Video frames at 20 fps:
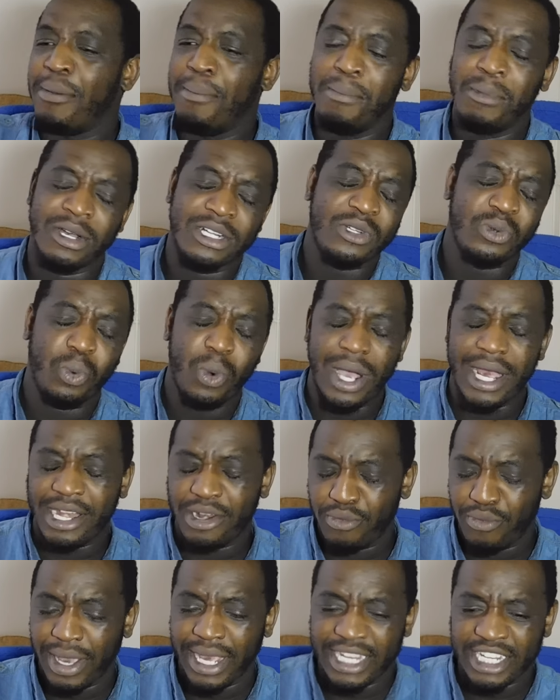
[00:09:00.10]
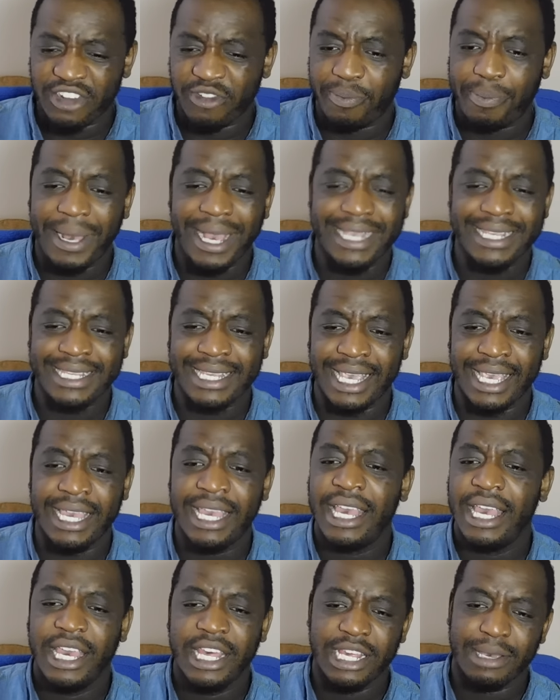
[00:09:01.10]
a much wider range of passing,
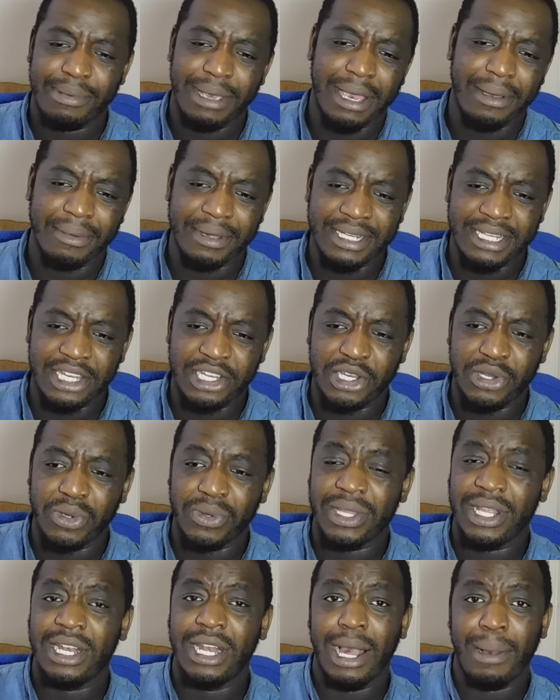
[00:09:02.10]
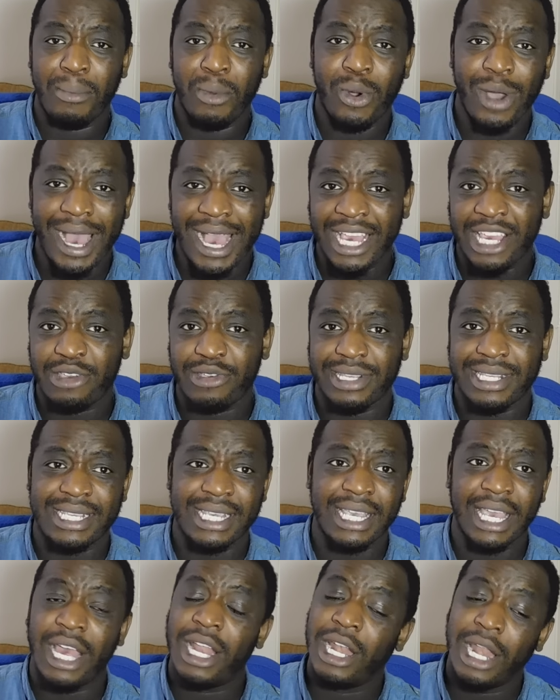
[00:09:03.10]
be able to do with a lot more
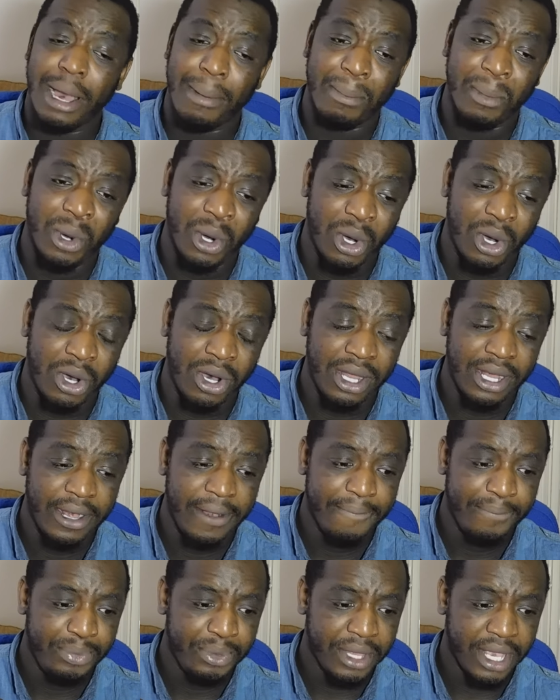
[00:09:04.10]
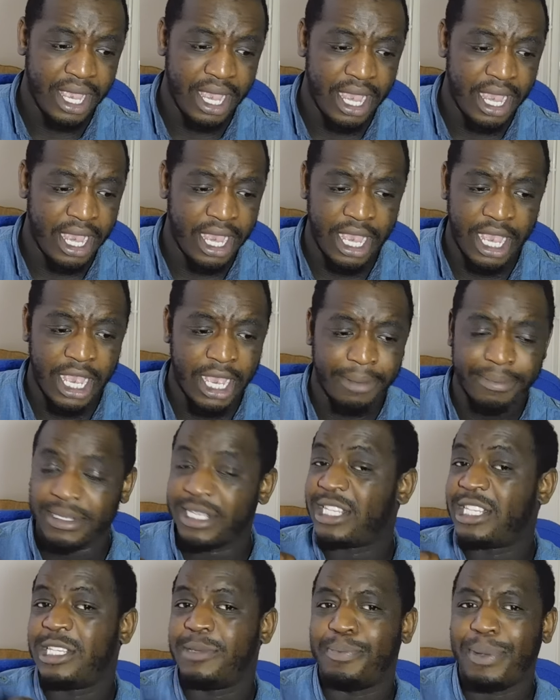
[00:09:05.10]
accuracy, a lot more
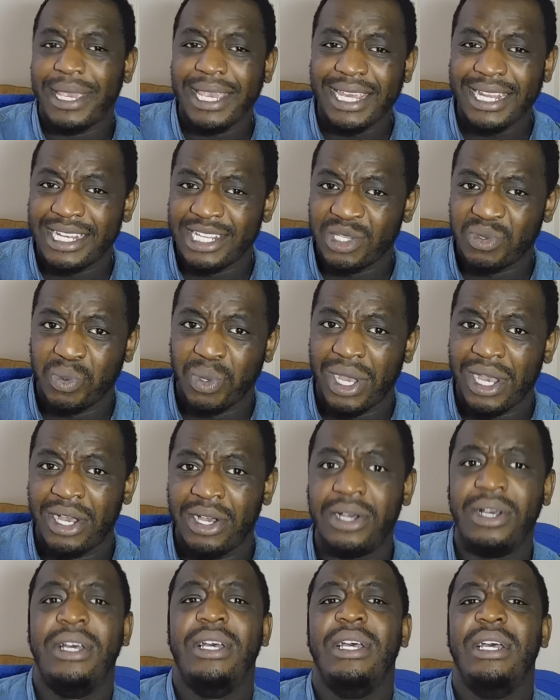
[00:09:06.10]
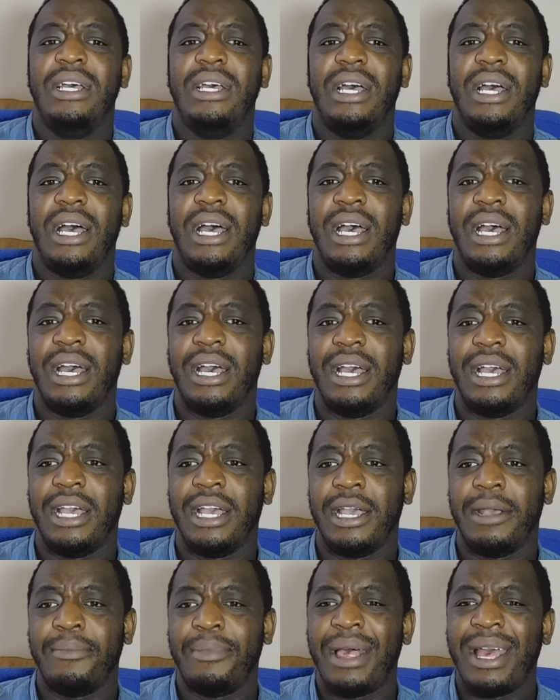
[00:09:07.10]
speed as well,
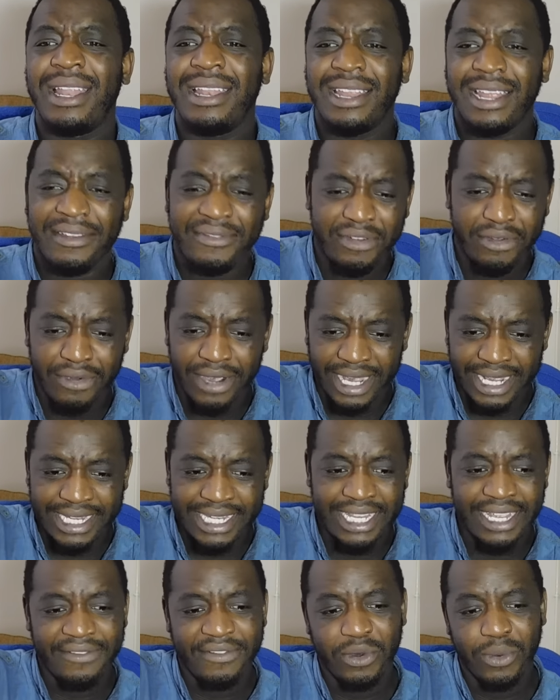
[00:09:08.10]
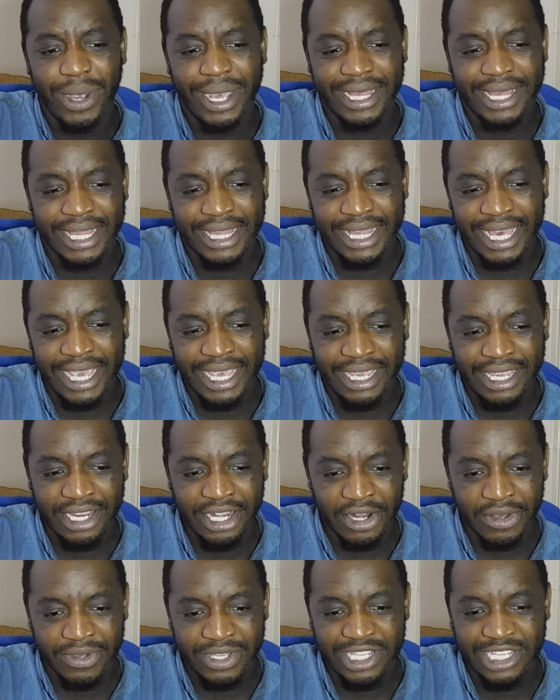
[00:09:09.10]
and a variety of the way that they,
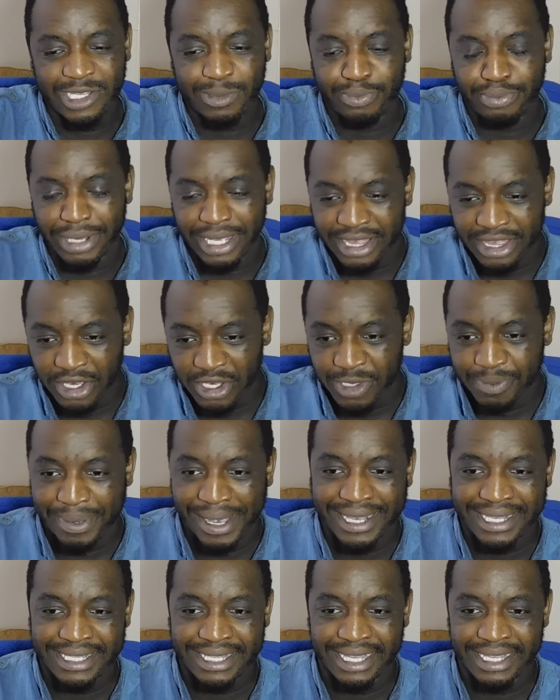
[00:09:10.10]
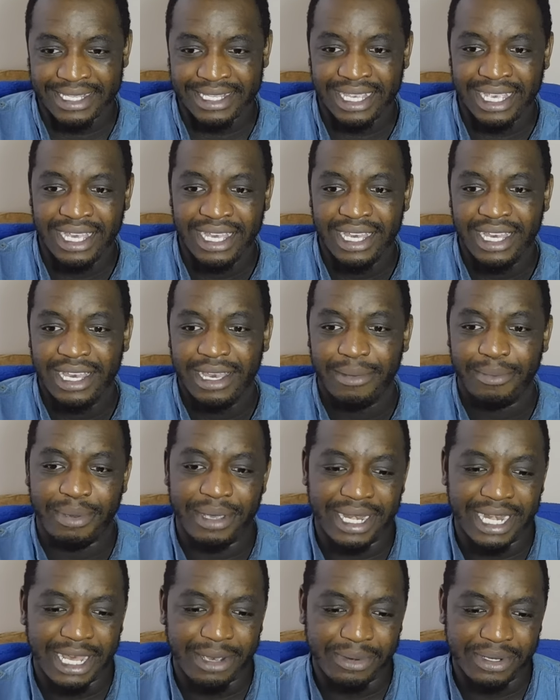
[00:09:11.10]
spread those passes,
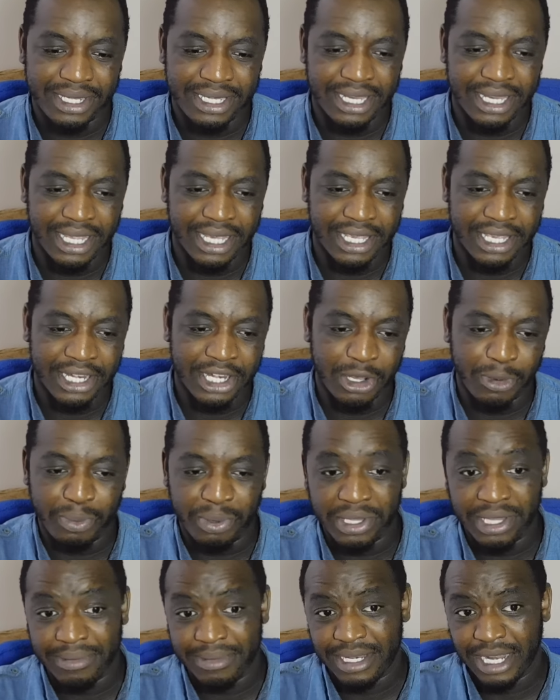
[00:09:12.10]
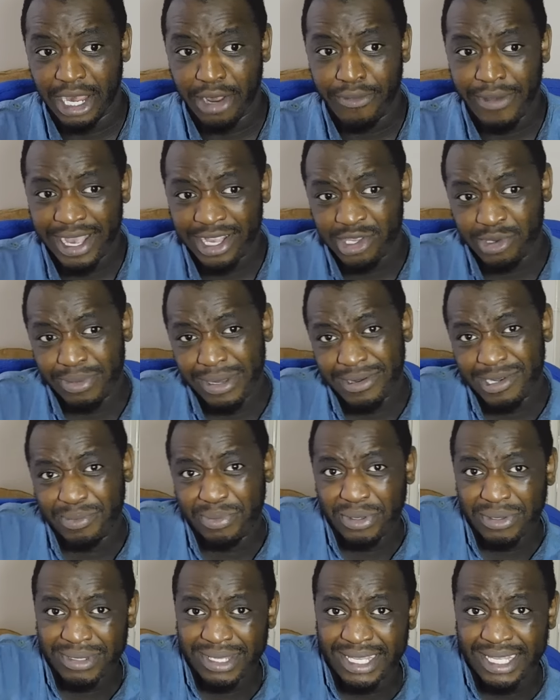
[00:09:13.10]
being able to, put them direct, to be able to
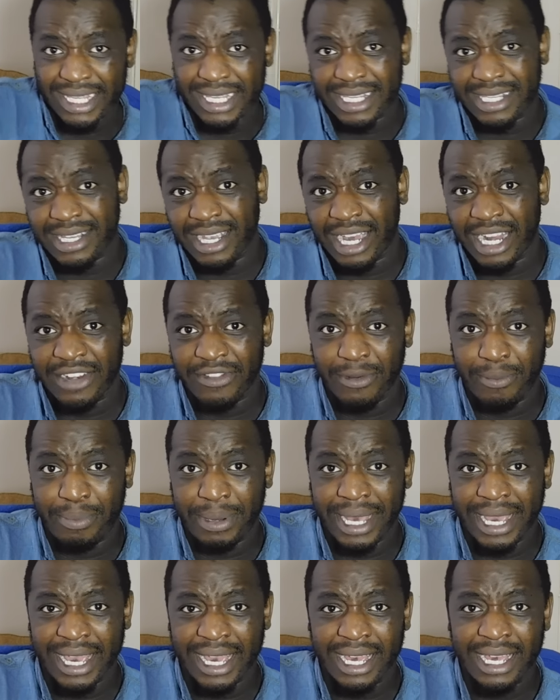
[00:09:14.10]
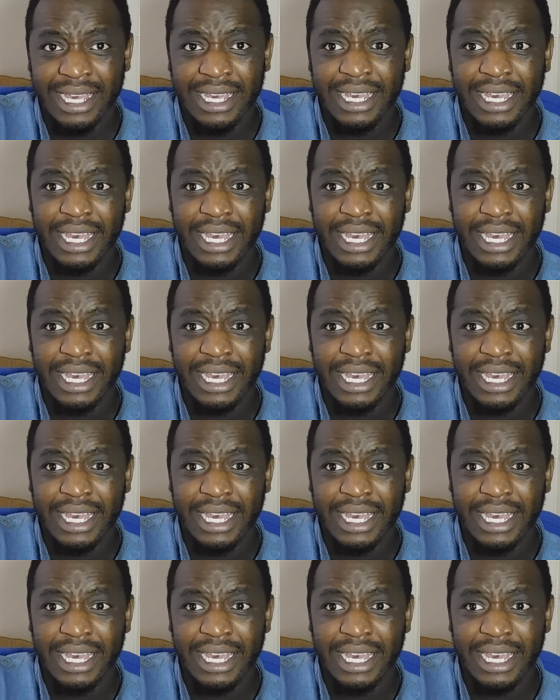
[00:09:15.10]
put them to the side of a player